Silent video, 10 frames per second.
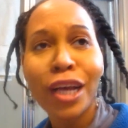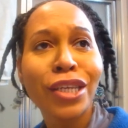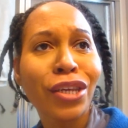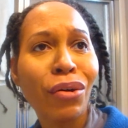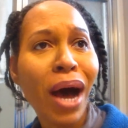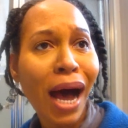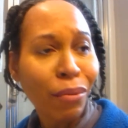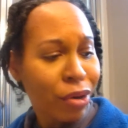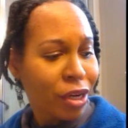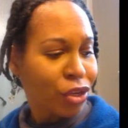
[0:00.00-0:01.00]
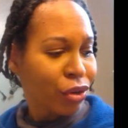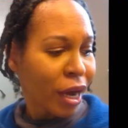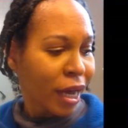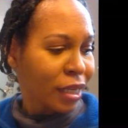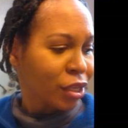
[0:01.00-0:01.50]
So I want to
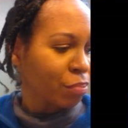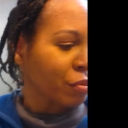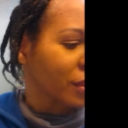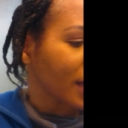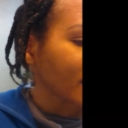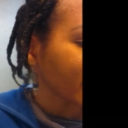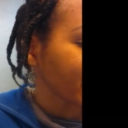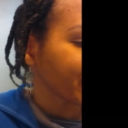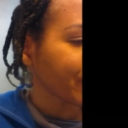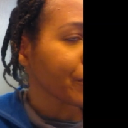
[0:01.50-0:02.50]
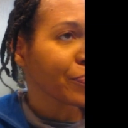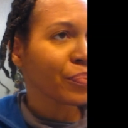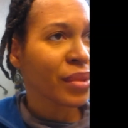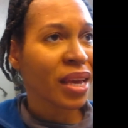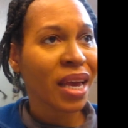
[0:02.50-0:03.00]
try to put that in,
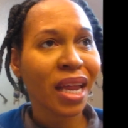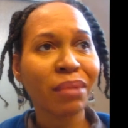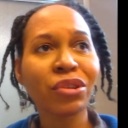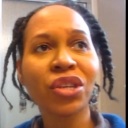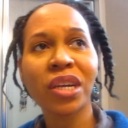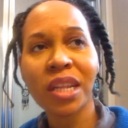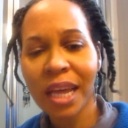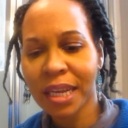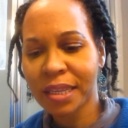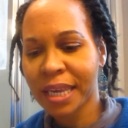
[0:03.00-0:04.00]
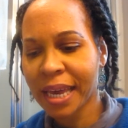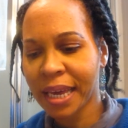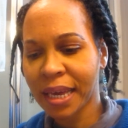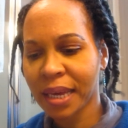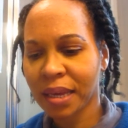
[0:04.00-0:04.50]
and I'm just gonna like
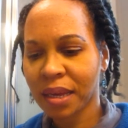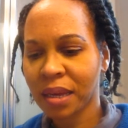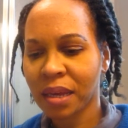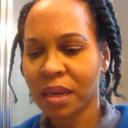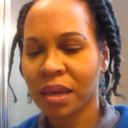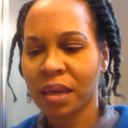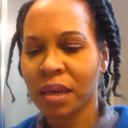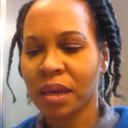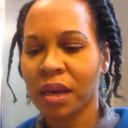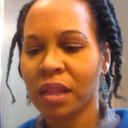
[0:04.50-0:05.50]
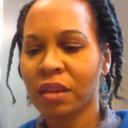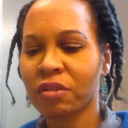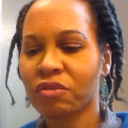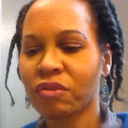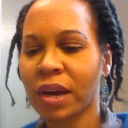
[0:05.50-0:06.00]
take a
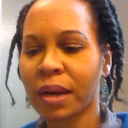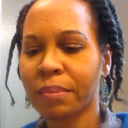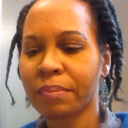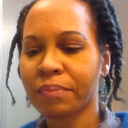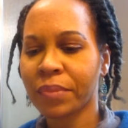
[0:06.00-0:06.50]
little drop.